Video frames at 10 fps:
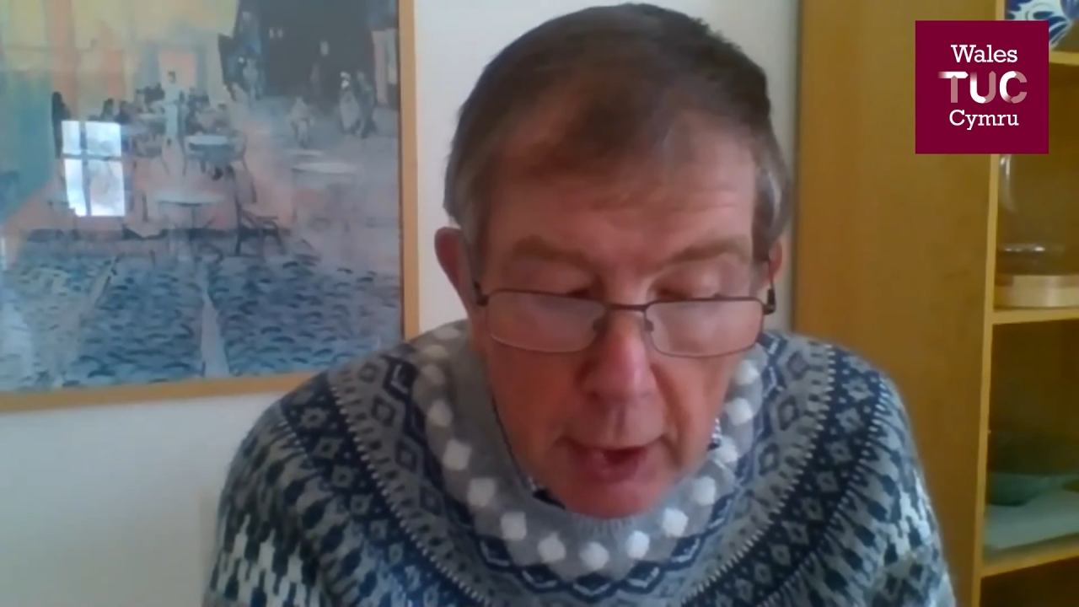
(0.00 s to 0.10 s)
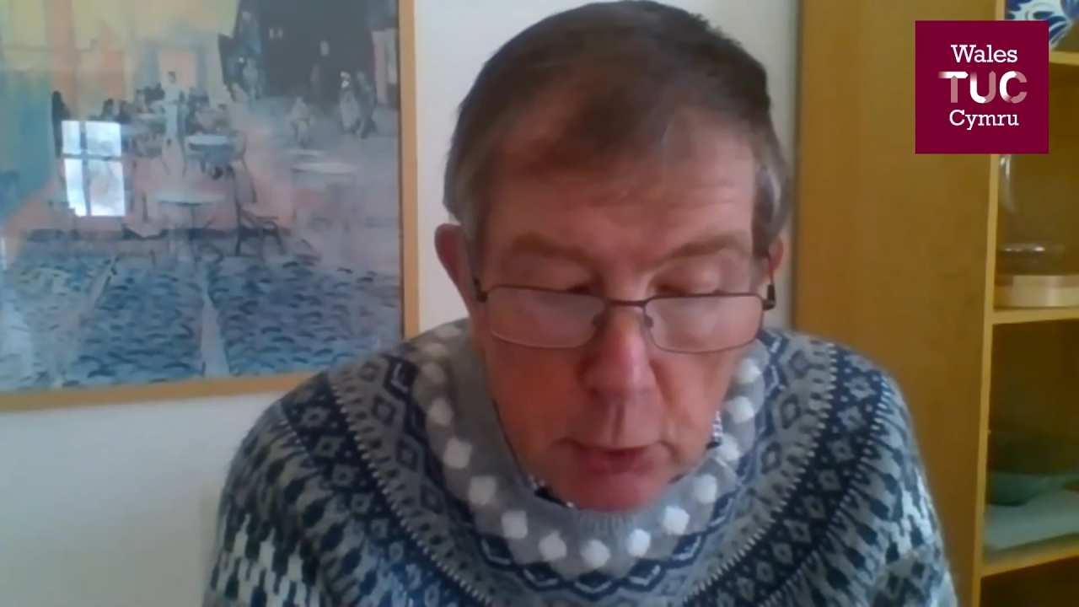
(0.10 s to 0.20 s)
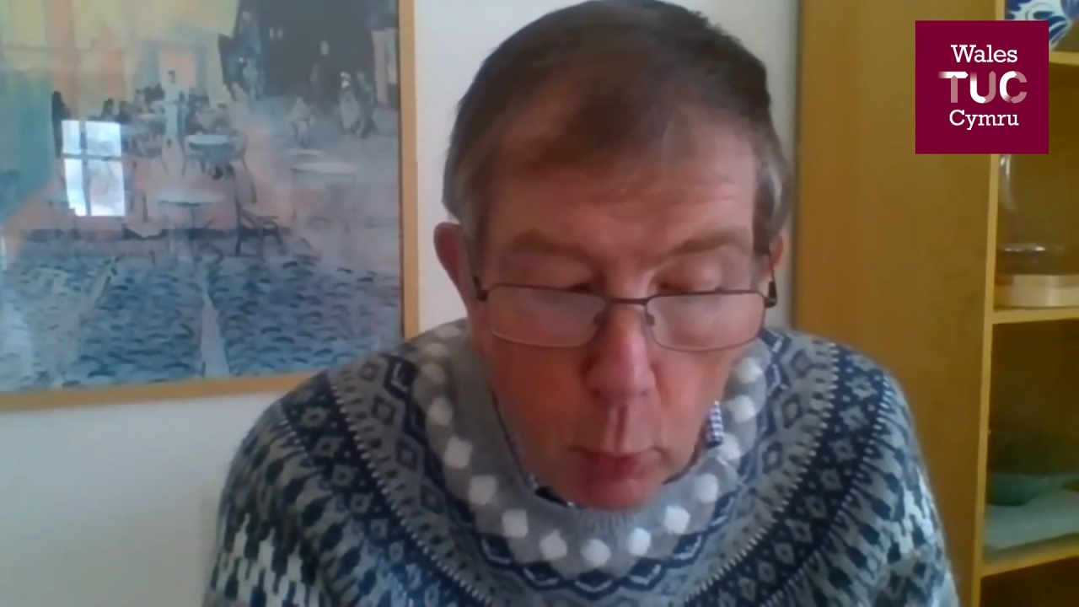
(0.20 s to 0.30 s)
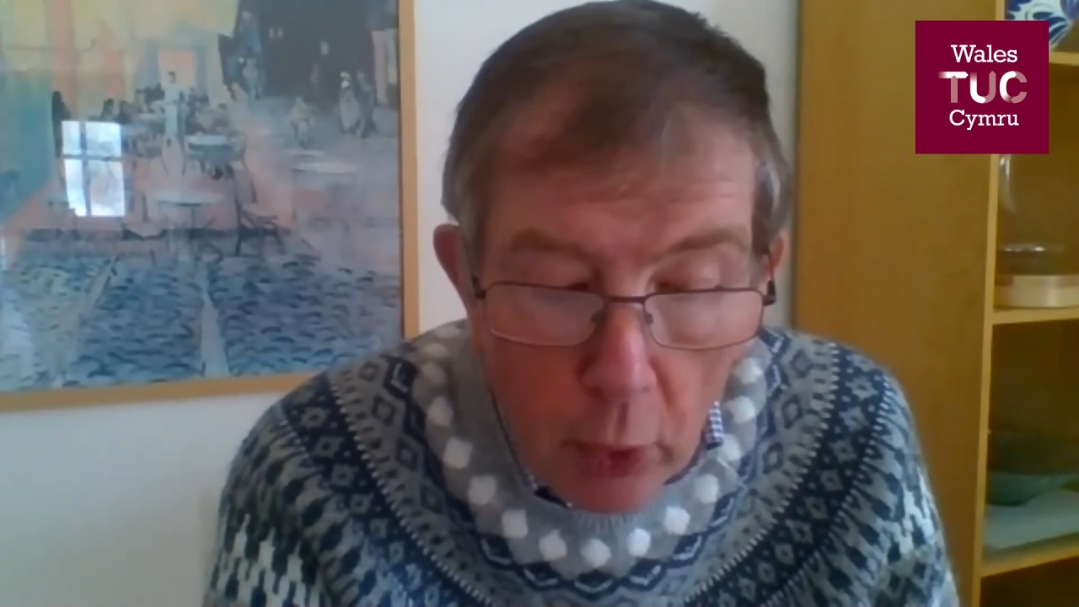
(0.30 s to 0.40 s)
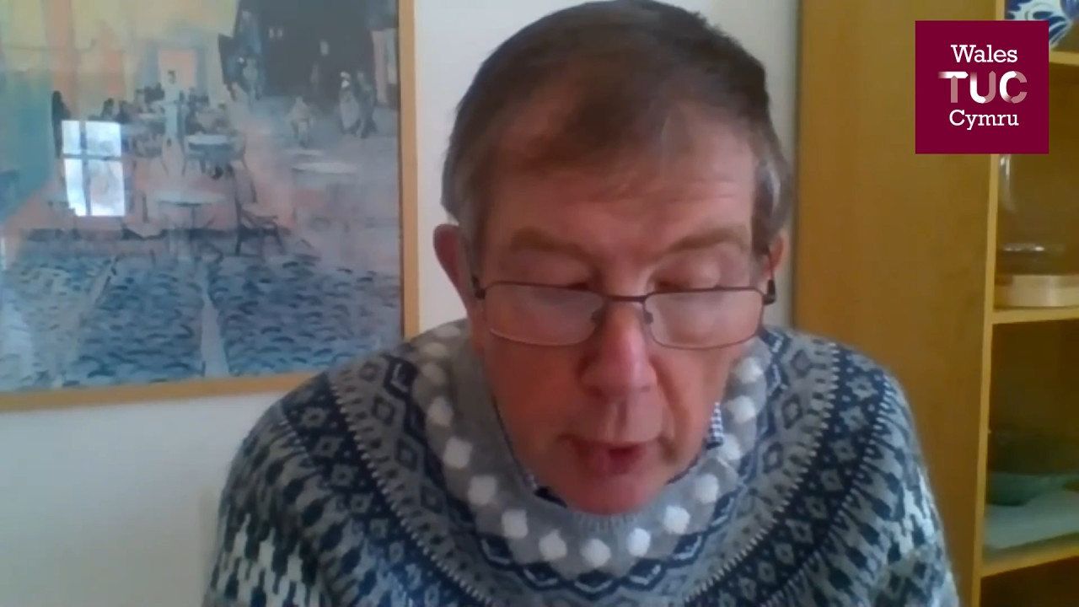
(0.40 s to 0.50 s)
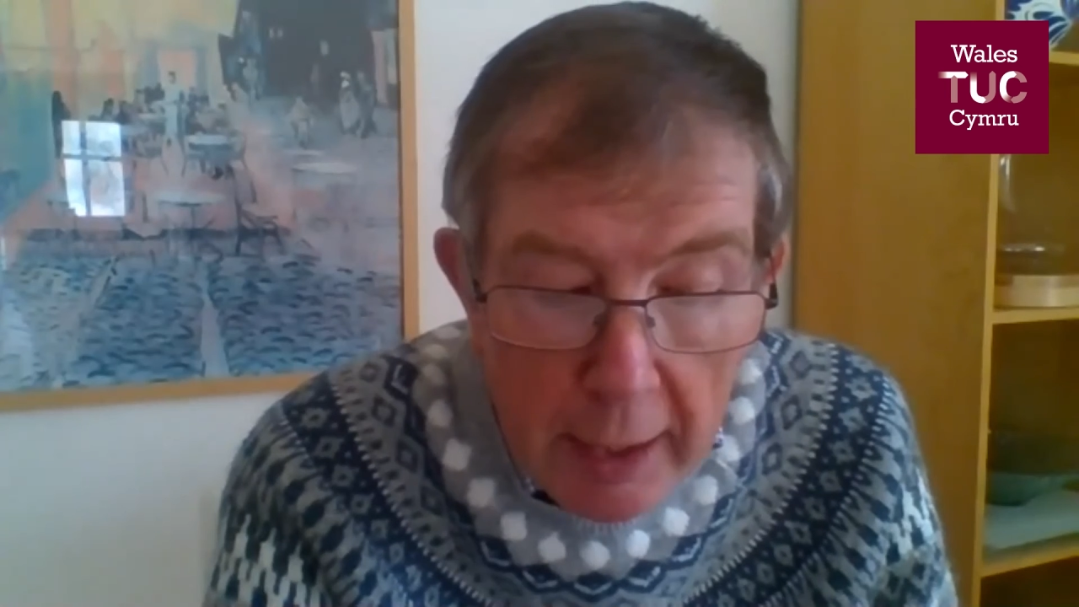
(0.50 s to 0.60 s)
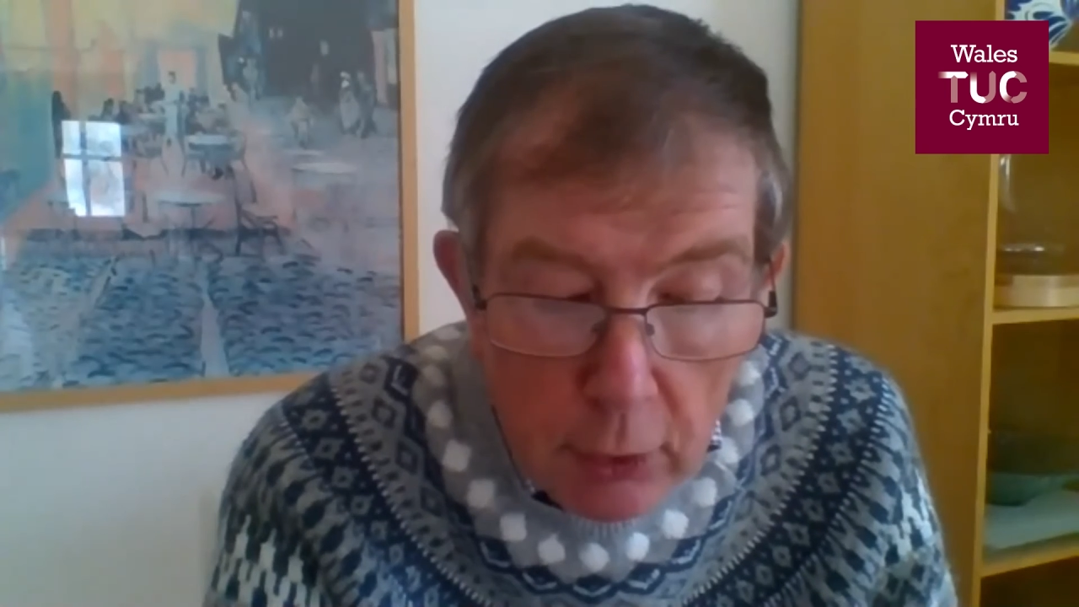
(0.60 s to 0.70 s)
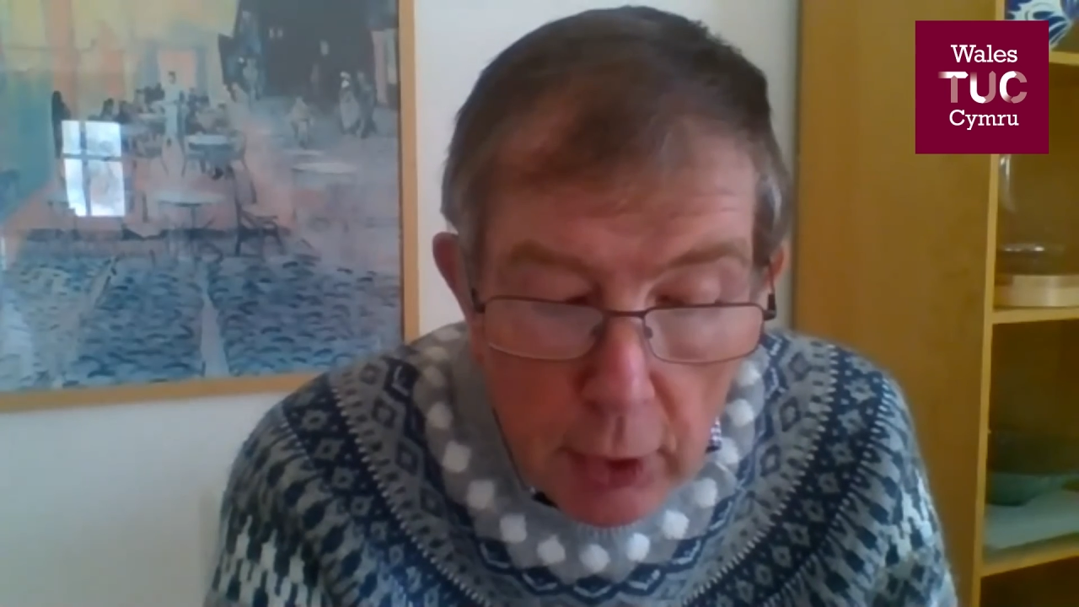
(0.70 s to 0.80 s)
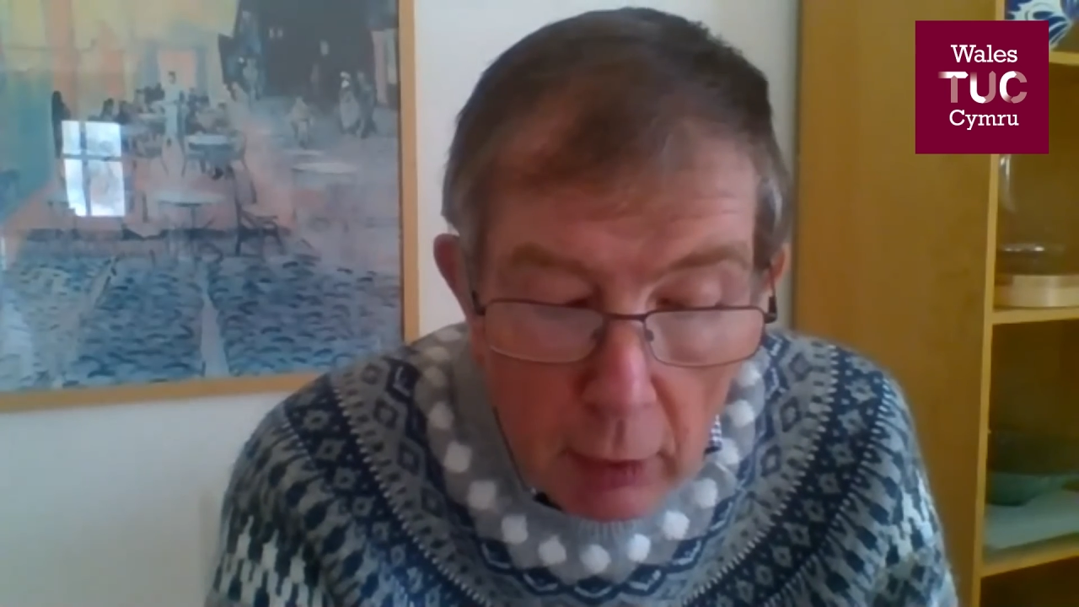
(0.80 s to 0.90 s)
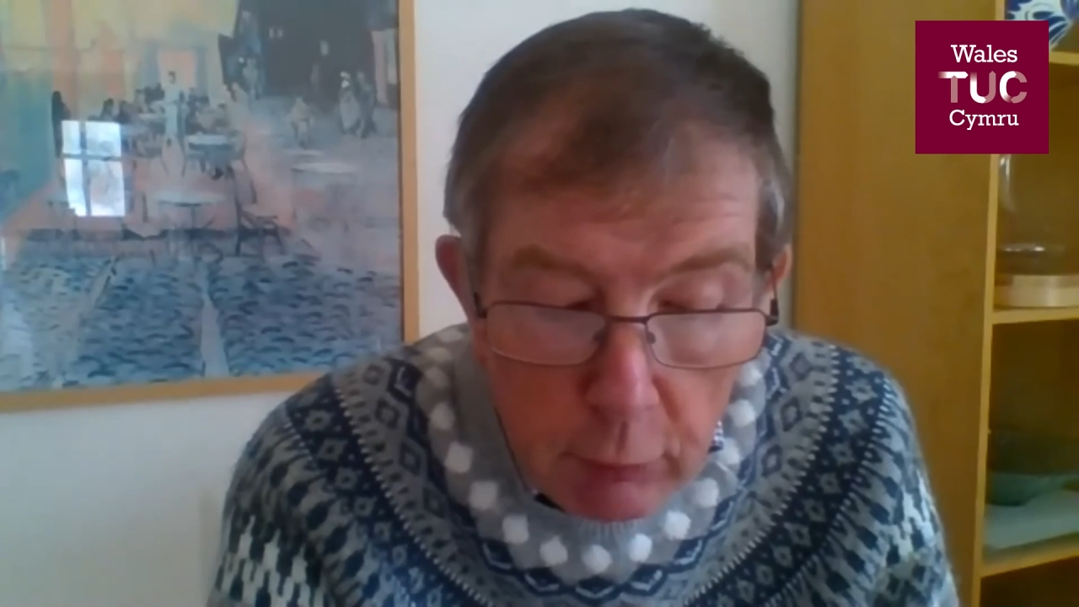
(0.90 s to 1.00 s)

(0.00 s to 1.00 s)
That's 1/8